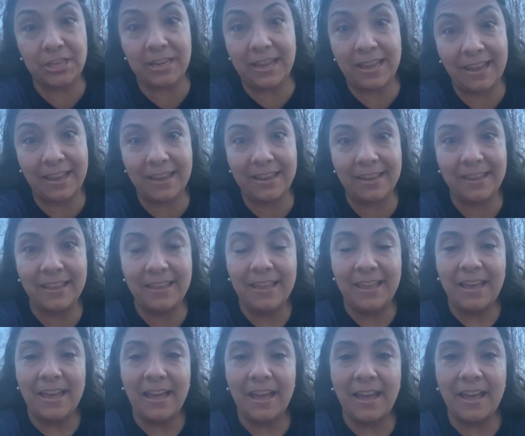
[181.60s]
day.
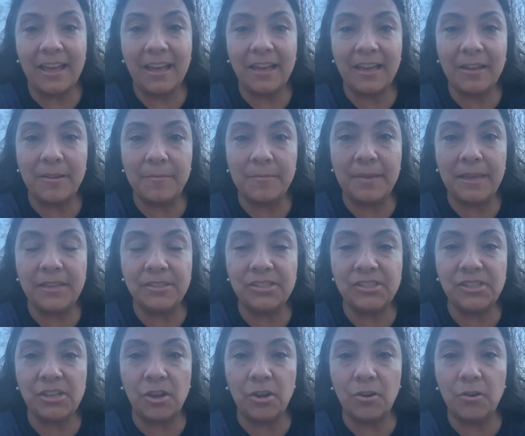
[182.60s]
And
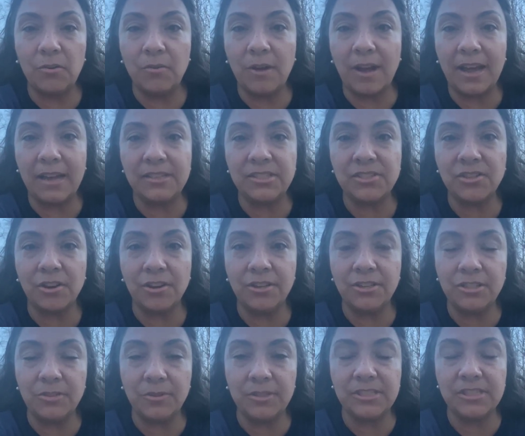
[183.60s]
so I started
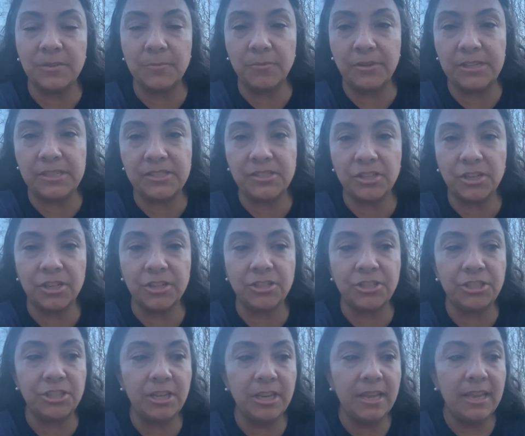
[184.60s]
doing some
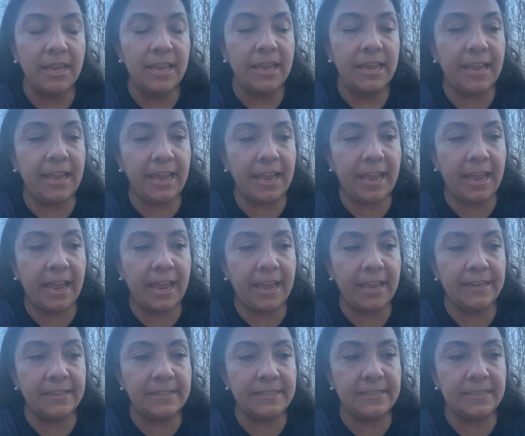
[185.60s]
research,
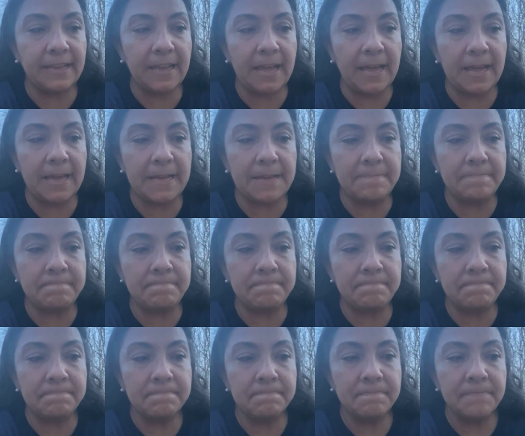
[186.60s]
and
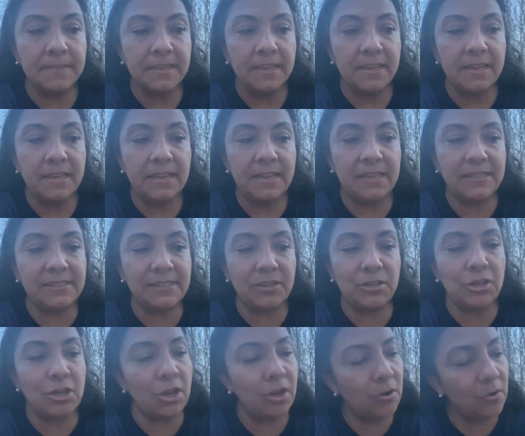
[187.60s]
he said,
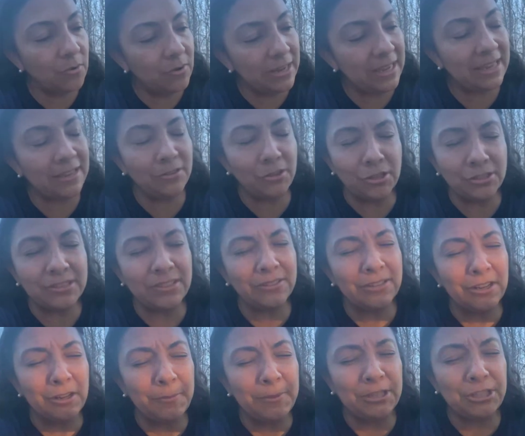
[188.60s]
you know, he looked a
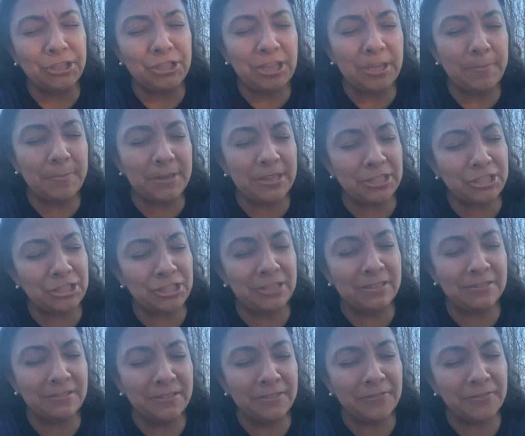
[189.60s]
little bit sheepish
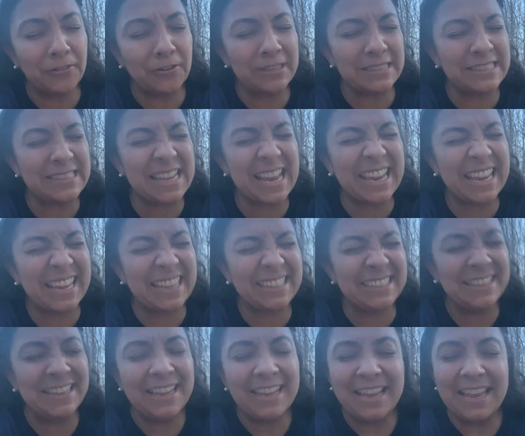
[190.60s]
for a second.
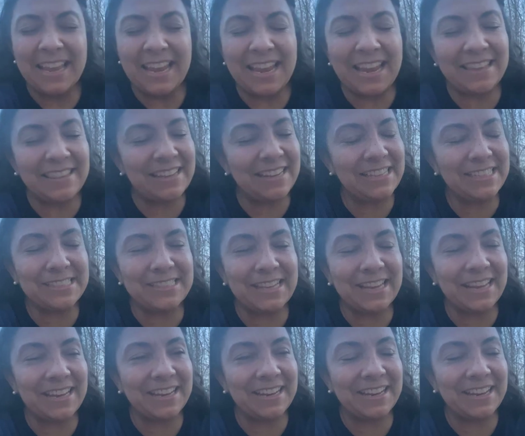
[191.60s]
And then he
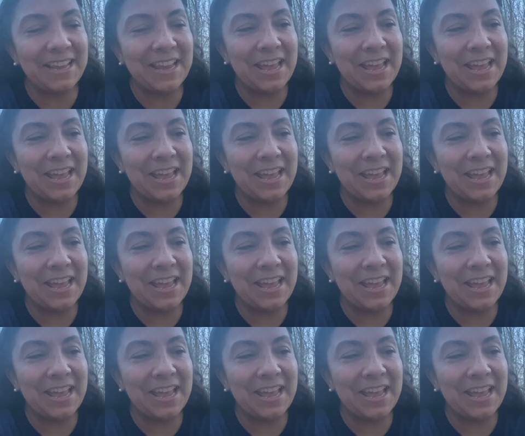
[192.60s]
said,